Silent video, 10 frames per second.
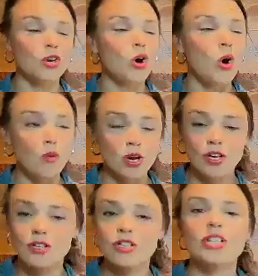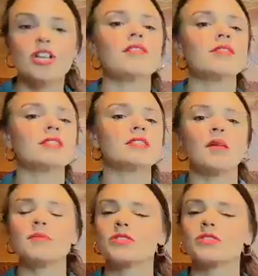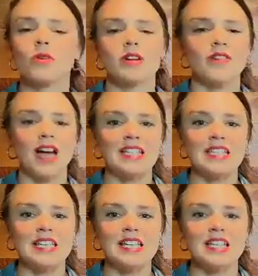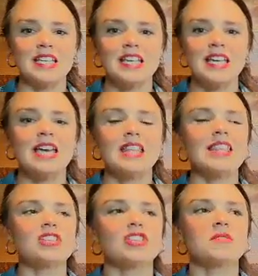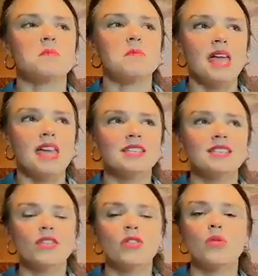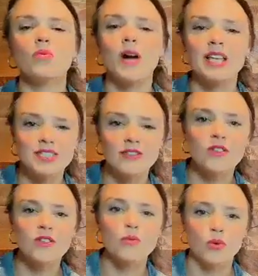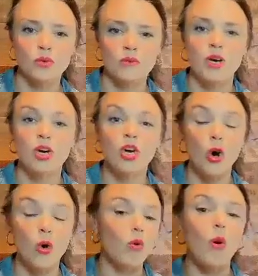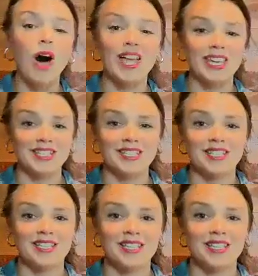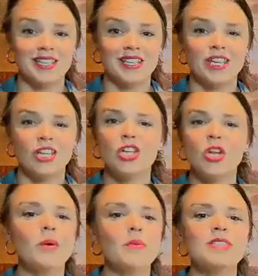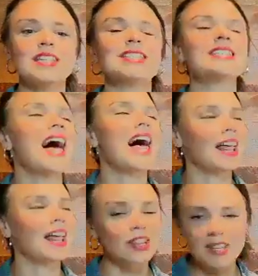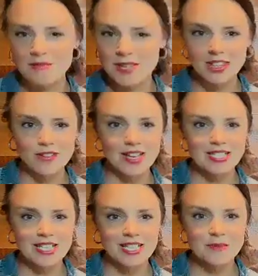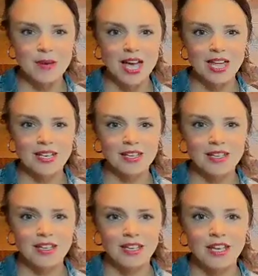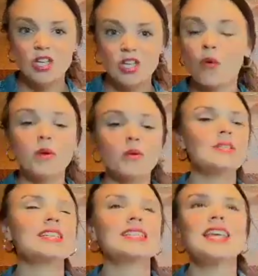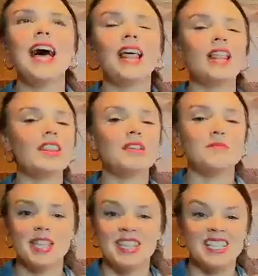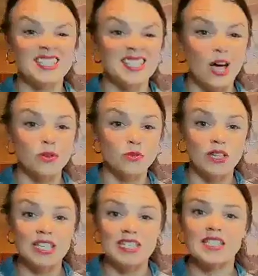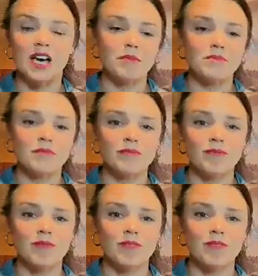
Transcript: Your coworker shares some sort of idea that just makes the rest of the room go quiet. No one wants to tell them that their idea is bad. No one wants to tell them that this sounds really dumb.